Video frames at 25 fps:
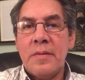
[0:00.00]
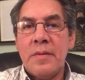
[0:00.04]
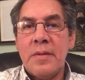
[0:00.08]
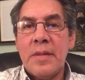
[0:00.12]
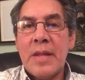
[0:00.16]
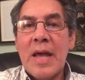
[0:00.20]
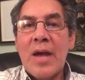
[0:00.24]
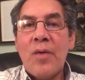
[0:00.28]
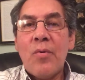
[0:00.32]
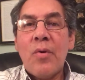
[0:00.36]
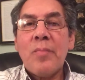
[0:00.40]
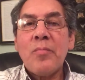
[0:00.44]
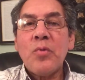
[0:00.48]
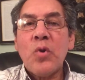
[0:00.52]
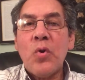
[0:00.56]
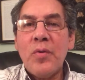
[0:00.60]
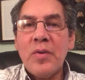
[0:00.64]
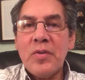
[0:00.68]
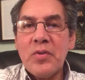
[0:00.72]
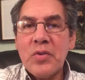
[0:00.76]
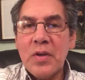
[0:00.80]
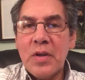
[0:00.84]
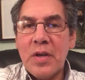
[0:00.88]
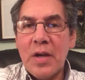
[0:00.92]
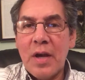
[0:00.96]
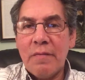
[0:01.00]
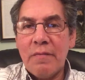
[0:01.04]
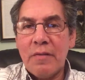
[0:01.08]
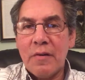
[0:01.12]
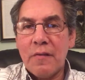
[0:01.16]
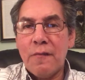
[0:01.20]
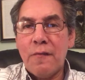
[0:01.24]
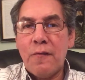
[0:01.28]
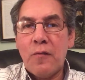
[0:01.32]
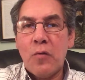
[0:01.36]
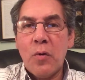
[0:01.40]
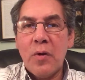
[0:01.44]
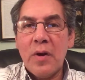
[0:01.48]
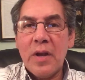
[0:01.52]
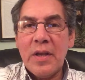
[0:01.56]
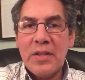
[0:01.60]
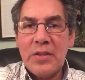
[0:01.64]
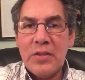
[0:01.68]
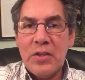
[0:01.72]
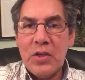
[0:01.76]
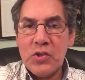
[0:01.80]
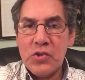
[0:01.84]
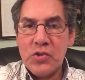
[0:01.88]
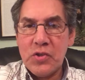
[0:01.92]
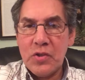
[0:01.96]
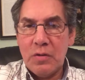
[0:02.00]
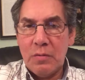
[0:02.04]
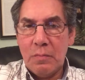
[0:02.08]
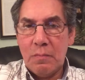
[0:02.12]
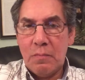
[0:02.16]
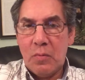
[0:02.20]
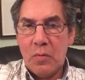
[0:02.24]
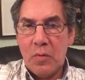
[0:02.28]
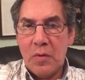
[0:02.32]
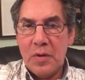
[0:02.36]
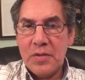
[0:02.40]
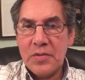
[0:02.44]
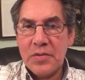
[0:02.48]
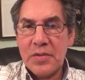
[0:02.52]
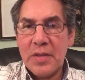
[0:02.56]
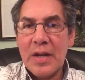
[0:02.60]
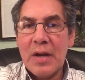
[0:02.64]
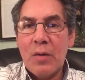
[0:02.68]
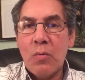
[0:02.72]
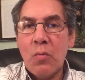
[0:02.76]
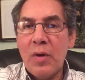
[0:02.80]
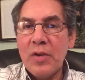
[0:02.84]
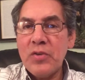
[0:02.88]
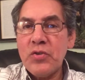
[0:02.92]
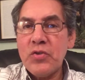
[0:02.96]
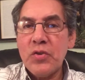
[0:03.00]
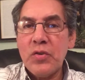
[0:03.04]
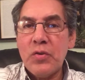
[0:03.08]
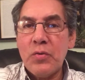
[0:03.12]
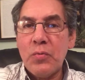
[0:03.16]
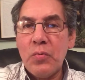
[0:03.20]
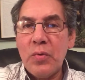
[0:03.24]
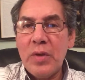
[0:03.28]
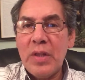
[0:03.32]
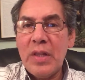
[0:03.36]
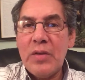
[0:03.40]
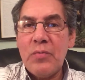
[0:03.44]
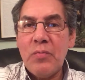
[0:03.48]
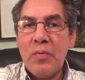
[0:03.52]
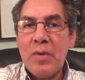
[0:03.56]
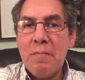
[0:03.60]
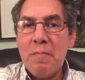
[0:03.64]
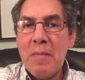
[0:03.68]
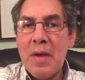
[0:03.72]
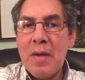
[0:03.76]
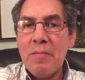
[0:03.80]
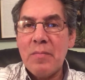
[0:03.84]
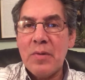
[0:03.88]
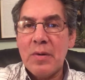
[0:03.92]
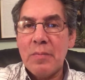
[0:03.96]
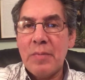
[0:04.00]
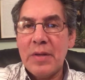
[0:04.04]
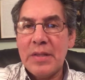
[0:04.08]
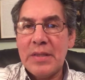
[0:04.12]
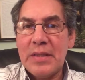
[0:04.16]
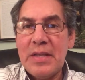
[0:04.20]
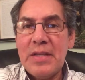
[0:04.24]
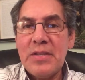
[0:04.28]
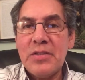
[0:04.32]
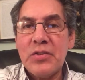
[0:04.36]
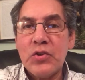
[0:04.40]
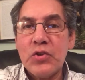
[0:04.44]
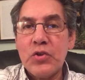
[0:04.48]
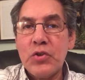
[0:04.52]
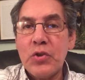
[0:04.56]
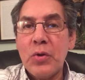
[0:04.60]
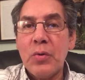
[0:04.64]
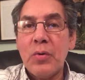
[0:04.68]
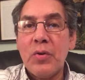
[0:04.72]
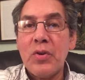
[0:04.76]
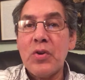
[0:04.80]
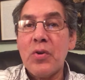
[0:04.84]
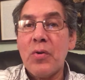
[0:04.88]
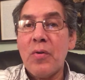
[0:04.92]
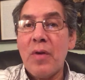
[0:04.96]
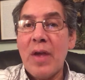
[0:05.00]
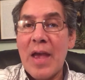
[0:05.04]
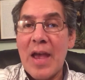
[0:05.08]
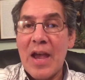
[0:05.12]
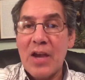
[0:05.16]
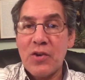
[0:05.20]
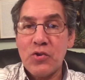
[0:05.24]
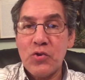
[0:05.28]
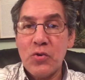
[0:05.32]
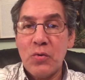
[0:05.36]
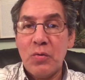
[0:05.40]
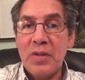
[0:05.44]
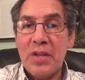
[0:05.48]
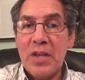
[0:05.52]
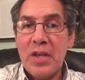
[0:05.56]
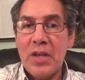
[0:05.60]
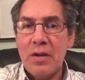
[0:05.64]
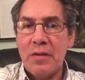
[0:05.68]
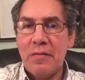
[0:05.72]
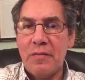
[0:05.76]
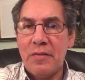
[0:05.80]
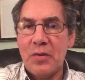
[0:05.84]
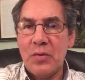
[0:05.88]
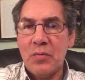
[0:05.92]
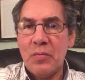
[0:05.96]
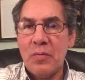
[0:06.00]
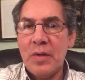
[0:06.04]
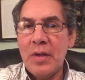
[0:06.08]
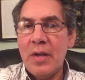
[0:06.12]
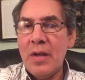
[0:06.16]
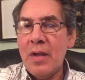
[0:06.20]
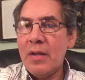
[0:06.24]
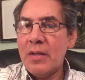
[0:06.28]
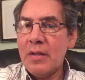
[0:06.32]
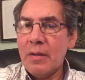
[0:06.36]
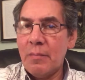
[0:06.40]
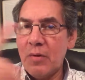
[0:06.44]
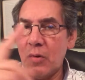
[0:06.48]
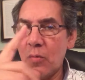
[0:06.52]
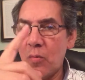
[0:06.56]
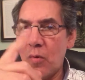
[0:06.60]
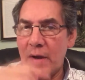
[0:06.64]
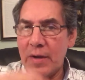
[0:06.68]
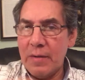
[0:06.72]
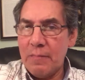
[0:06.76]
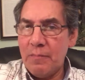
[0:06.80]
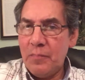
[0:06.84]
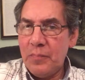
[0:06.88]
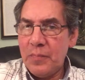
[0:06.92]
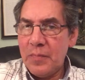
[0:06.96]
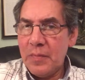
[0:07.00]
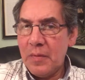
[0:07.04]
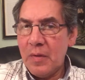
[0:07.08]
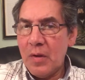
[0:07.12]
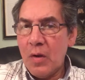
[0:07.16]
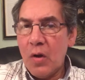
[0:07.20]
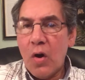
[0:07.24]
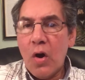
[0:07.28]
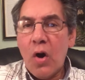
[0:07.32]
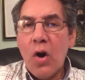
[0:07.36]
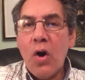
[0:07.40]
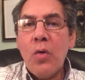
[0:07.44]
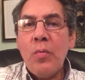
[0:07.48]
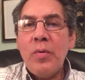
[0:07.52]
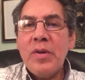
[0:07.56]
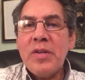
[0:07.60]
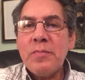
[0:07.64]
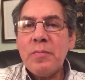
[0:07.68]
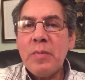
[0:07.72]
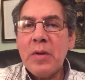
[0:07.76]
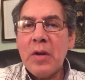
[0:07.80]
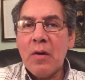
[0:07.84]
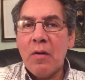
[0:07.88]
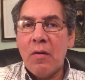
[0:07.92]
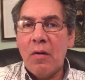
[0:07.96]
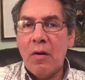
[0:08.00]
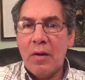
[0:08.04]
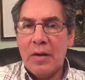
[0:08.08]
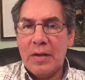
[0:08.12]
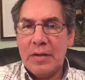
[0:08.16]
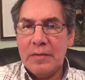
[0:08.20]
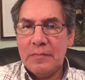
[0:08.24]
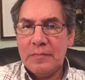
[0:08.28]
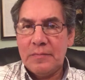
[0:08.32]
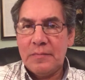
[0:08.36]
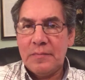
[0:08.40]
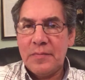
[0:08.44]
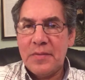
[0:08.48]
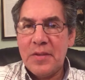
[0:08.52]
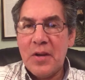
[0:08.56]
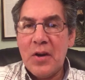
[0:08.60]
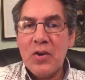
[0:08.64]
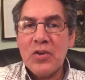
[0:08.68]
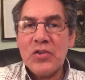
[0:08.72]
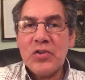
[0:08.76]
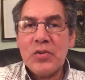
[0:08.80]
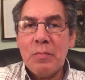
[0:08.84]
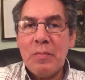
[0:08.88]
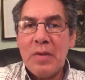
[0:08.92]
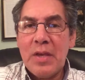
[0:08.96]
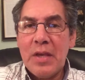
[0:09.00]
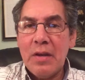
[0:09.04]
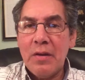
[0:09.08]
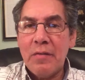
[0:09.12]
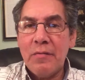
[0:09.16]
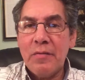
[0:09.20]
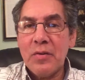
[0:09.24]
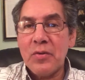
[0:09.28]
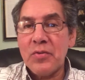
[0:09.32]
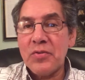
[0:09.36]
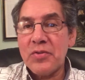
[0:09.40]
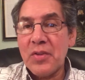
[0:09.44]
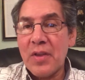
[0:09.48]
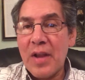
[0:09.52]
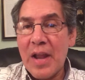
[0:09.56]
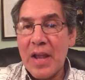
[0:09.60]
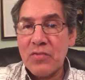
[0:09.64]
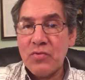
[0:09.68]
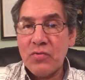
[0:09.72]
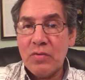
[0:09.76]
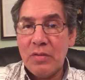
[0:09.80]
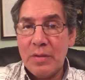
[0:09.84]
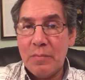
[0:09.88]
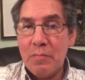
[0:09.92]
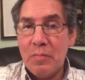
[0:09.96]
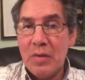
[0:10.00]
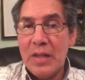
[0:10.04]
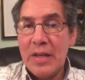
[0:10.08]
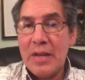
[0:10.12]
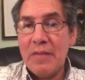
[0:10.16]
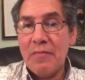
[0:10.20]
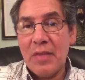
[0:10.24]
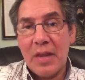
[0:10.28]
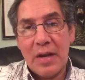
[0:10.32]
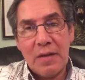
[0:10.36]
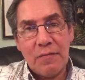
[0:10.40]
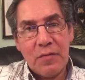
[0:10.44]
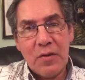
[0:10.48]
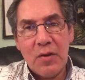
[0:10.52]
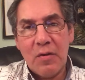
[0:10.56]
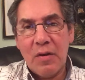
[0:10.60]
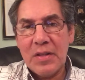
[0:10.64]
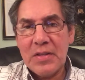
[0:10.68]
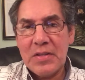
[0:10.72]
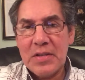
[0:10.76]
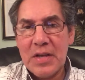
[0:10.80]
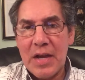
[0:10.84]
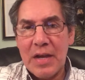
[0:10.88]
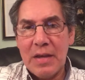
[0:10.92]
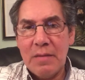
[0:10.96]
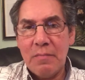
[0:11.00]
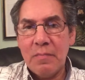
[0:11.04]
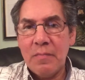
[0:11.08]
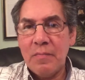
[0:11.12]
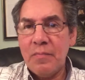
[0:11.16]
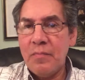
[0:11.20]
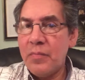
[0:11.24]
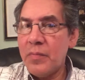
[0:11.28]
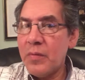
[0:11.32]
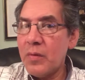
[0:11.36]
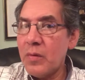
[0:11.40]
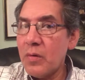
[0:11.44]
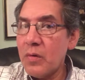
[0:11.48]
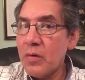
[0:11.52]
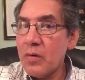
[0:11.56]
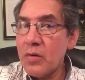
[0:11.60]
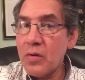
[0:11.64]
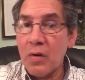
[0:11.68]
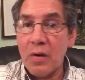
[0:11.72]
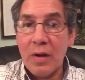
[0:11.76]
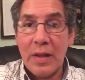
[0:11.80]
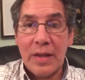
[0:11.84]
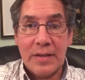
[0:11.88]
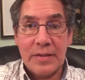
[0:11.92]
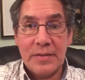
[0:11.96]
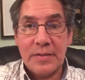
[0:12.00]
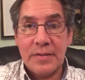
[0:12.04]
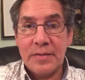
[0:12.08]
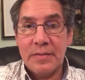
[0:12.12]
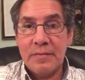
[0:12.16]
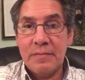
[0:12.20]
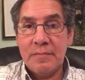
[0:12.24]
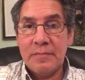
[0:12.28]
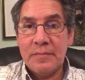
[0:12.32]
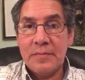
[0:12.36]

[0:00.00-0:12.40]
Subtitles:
Now I'm going to cover 4 additional points that I want you to really remember, but these are during your actual interview. Number 1, always be early. There are some interviewers that actually believe that if you're on time, you're late.